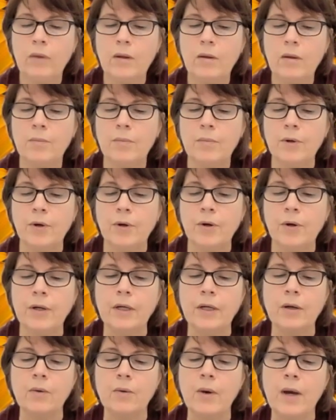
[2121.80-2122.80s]

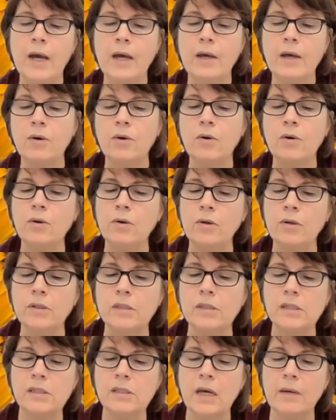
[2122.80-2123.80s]
burning away
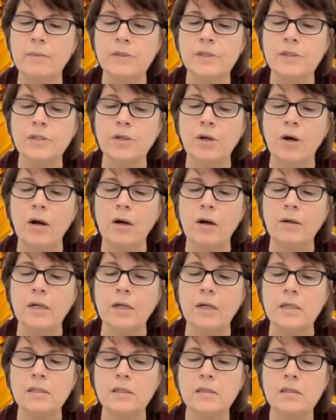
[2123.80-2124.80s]
old
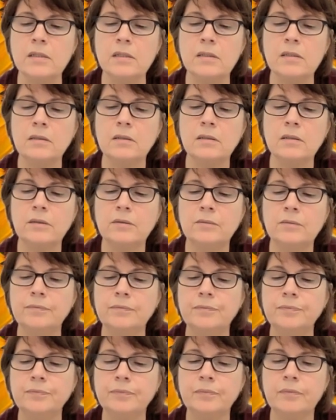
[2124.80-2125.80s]
samskaras,
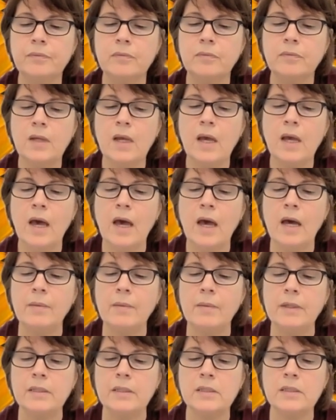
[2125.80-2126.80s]

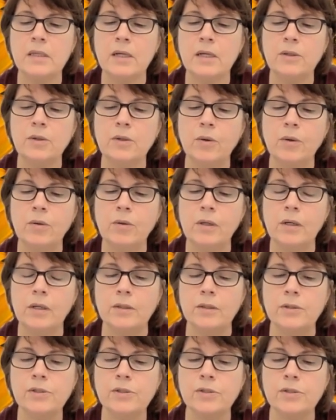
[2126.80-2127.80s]
habits that no
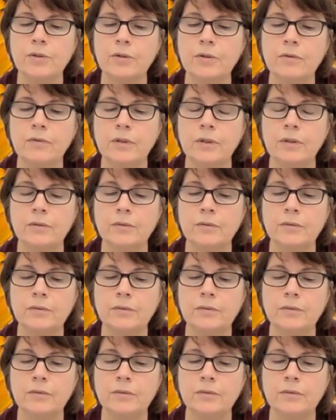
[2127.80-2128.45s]
longer serve you.